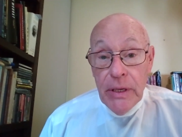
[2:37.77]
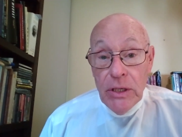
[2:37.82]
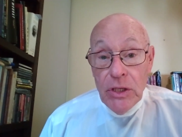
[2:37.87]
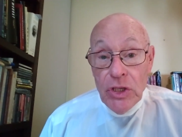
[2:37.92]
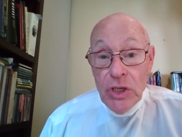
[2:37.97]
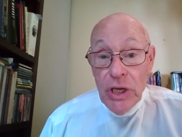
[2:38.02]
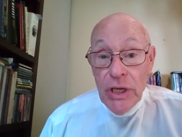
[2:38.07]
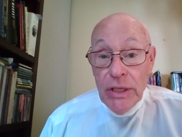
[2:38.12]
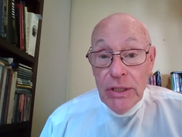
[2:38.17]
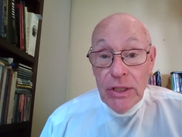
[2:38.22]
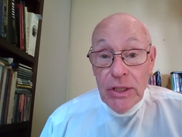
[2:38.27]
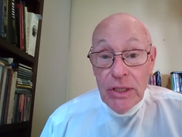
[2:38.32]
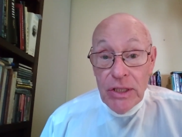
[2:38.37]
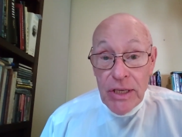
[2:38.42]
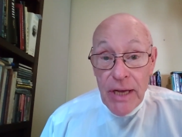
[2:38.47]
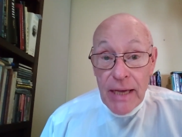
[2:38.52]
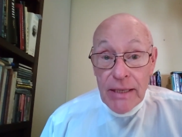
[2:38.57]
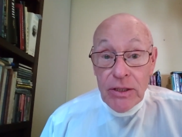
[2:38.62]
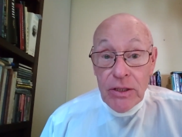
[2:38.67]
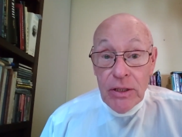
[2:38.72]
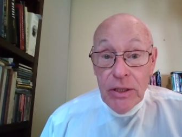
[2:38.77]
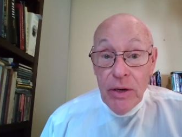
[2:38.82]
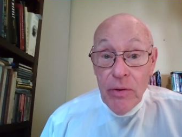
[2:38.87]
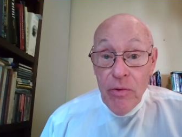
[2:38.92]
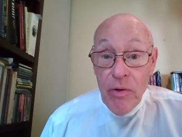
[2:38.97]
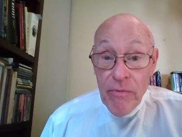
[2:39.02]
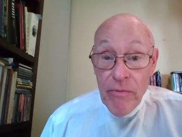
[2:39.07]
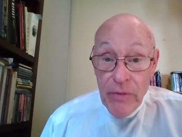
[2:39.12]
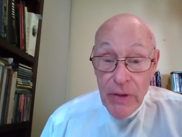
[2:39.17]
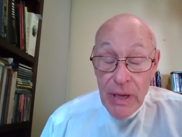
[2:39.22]
Jesus is actually
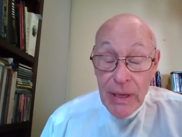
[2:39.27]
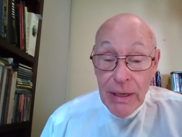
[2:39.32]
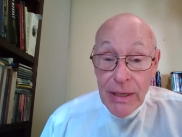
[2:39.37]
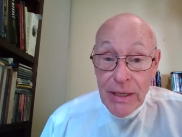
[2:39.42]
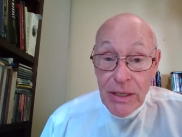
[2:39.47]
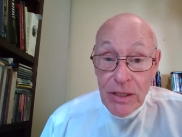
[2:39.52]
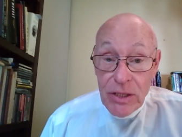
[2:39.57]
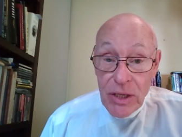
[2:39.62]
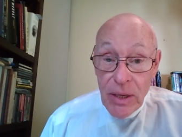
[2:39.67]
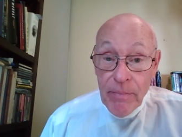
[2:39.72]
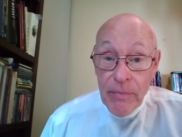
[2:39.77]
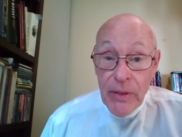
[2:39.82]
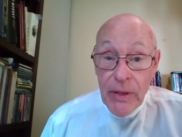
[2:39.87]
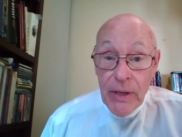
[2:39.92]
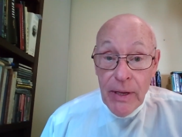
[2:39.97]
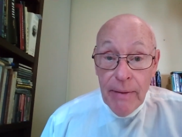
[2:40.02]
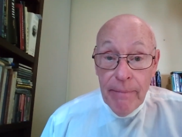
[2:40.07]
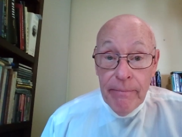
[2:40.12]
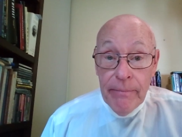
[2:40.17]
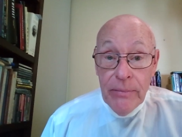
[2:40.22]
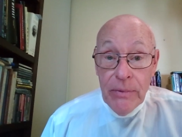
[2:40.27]
revealing something.